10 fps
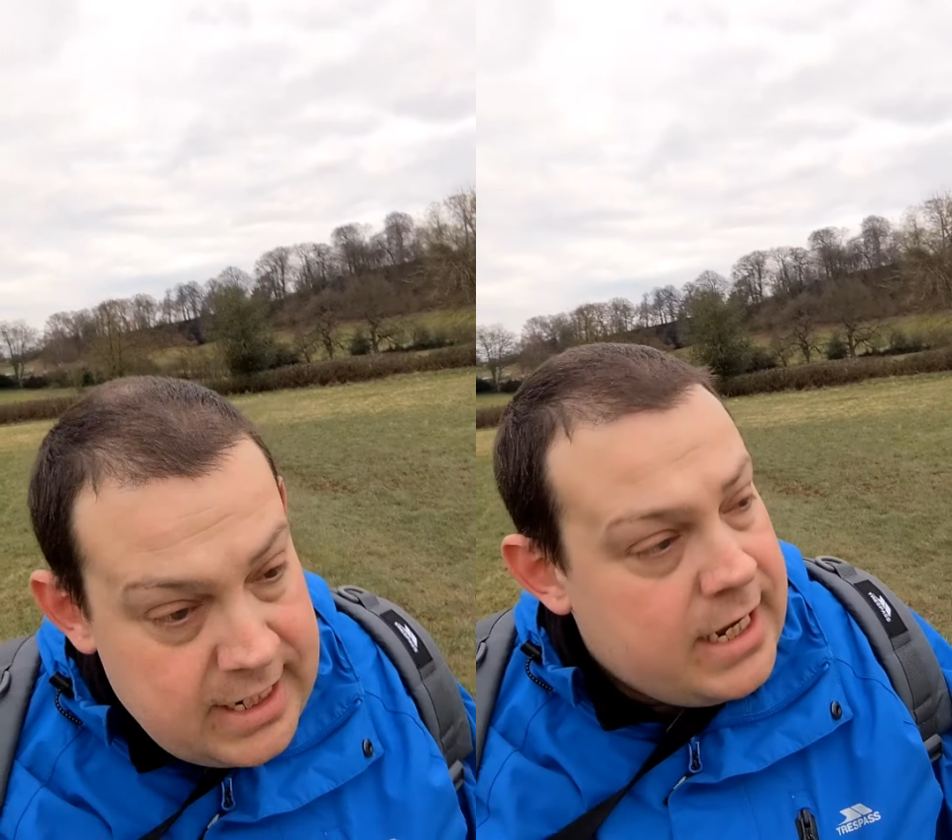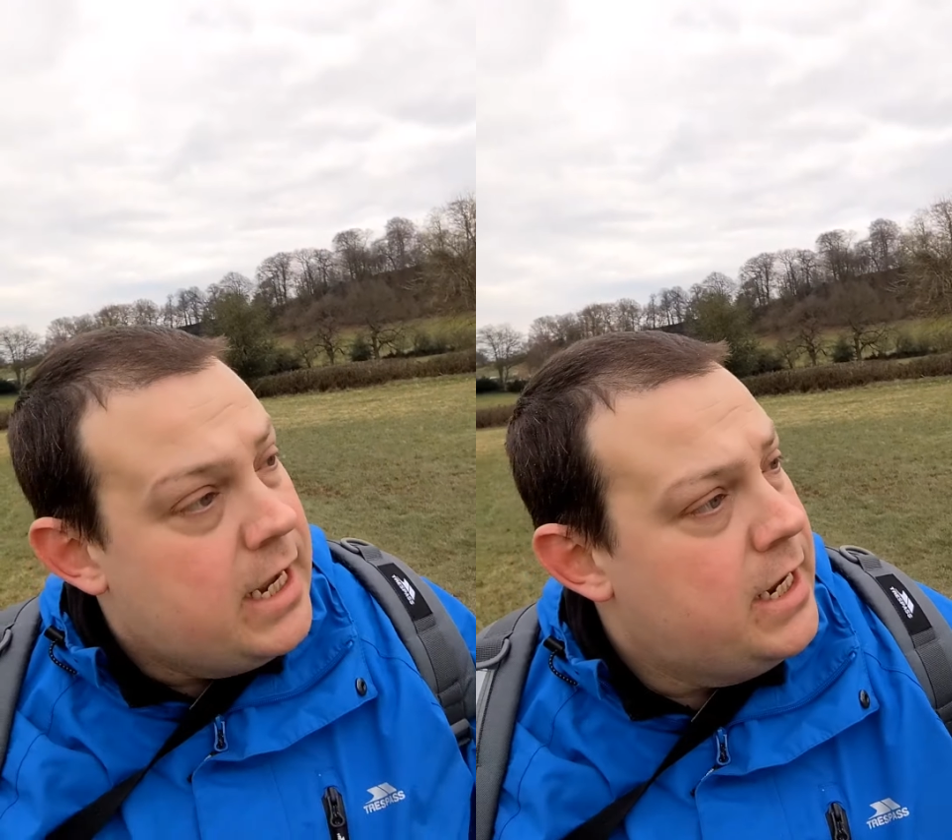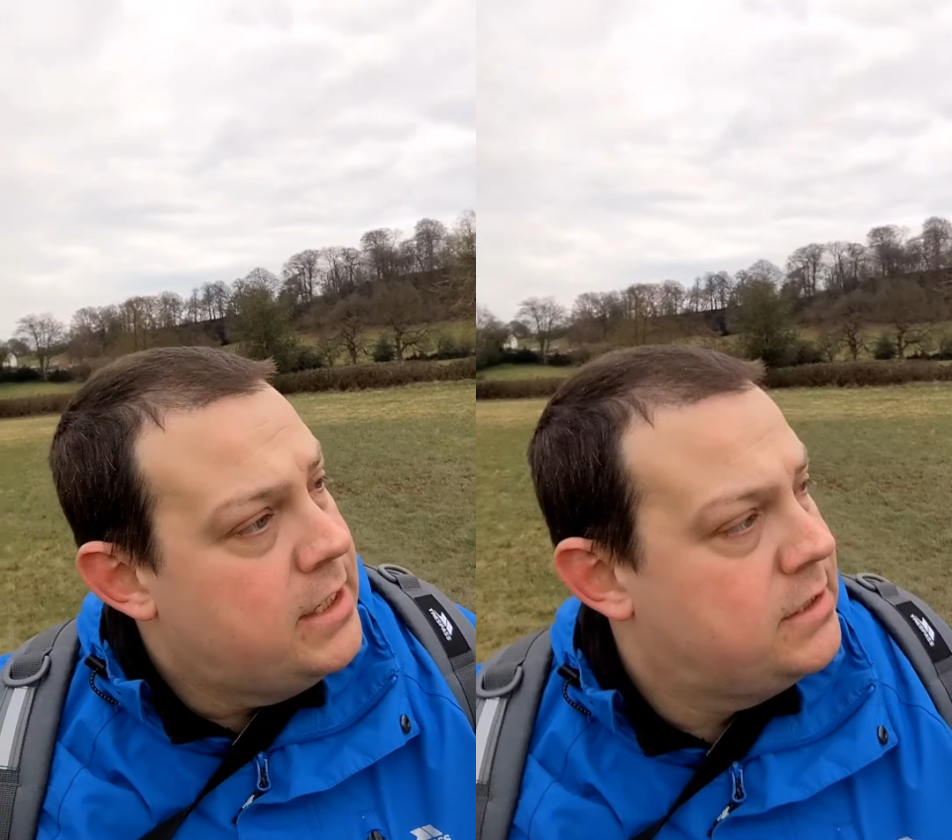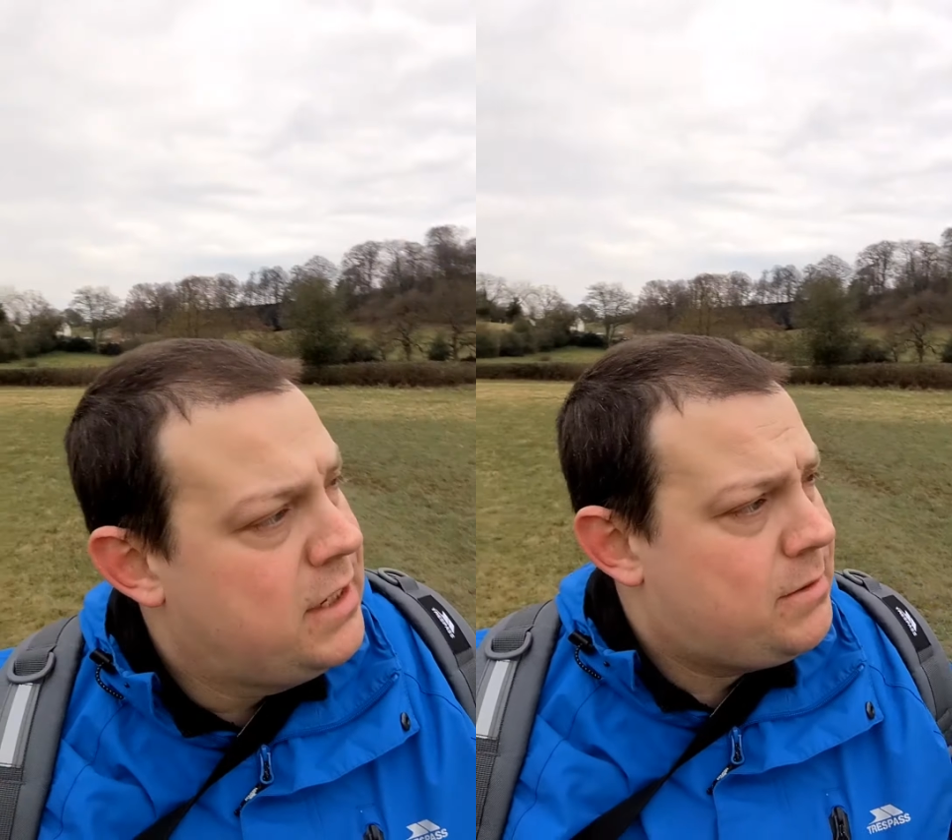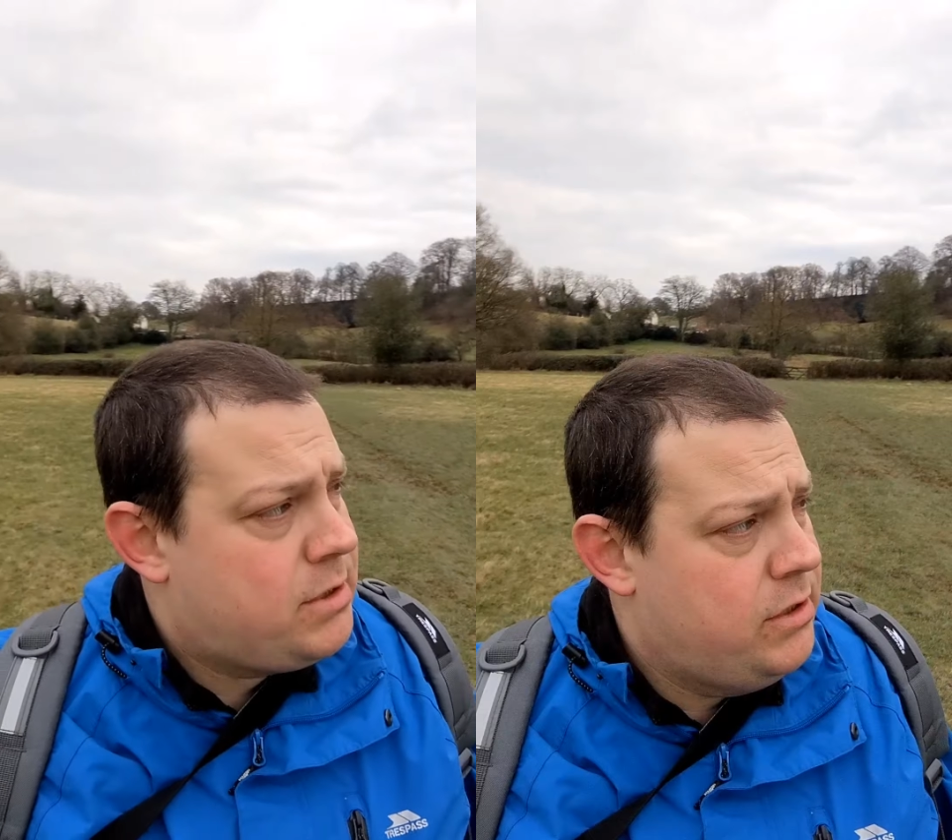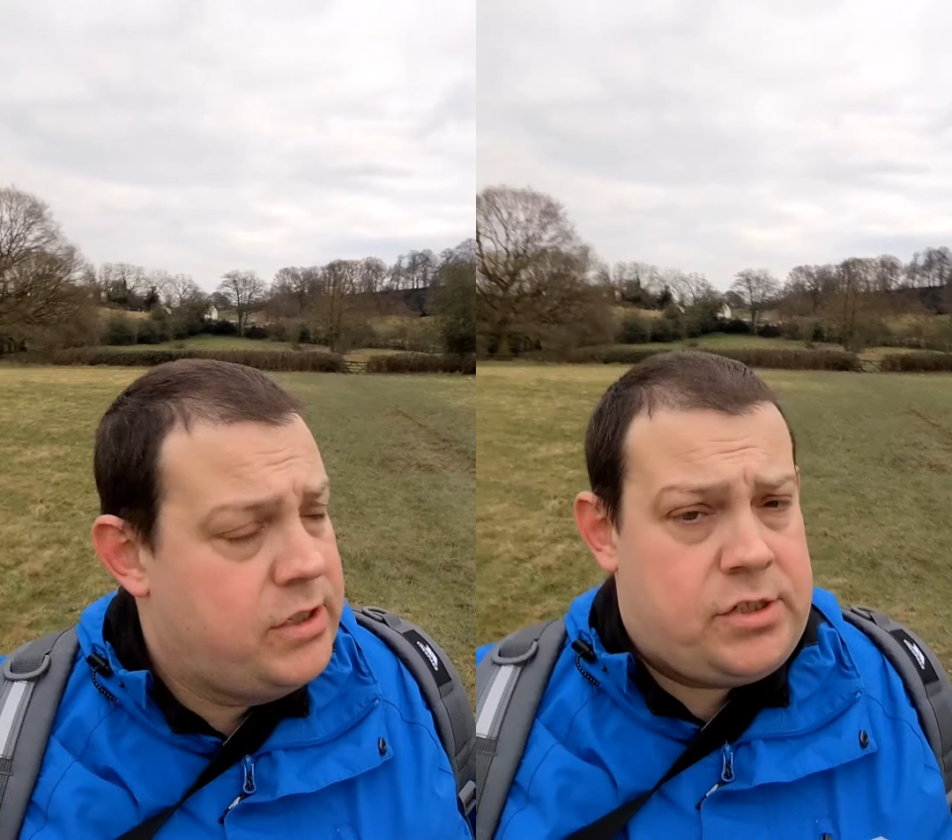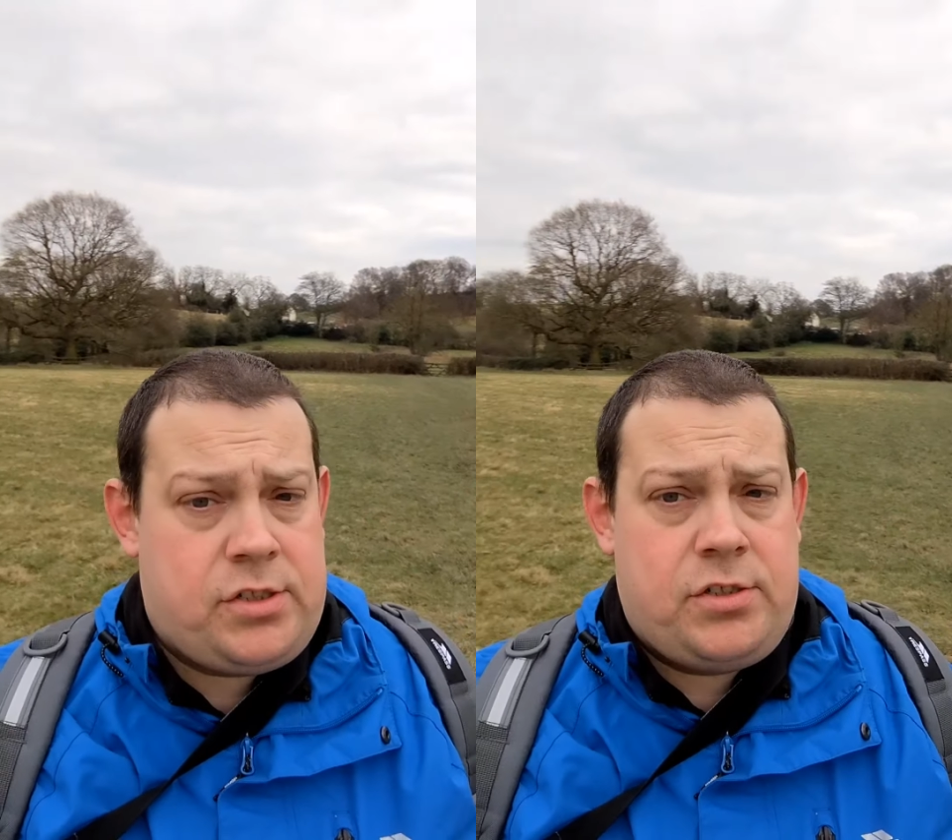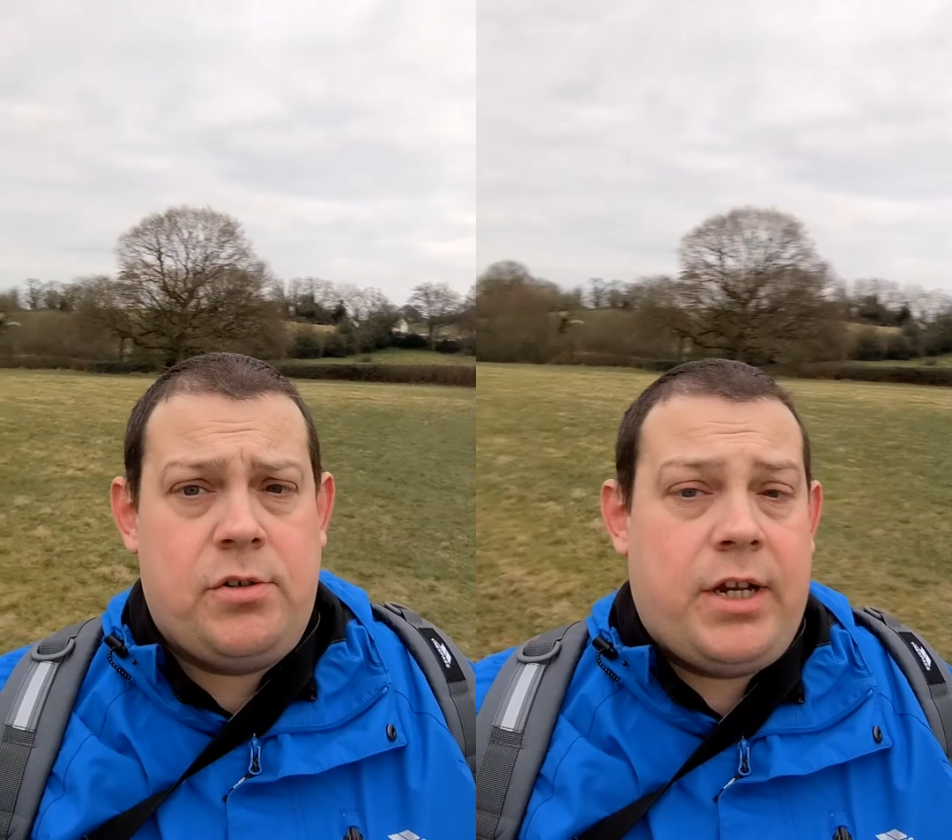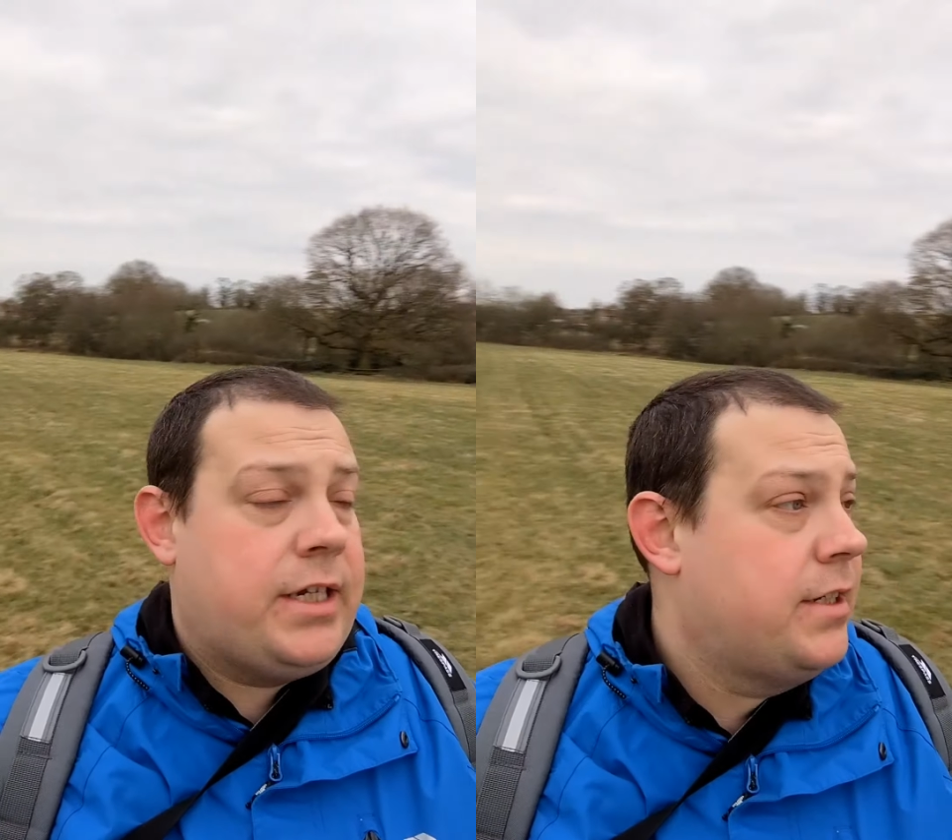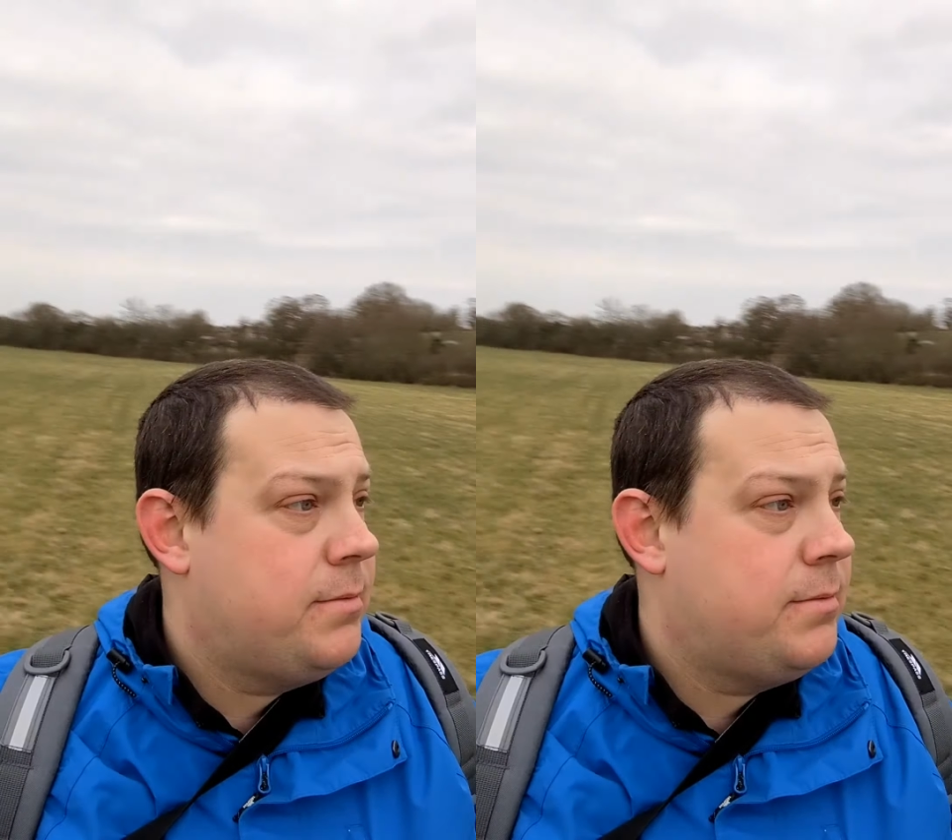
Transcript: It's an absolutely stunning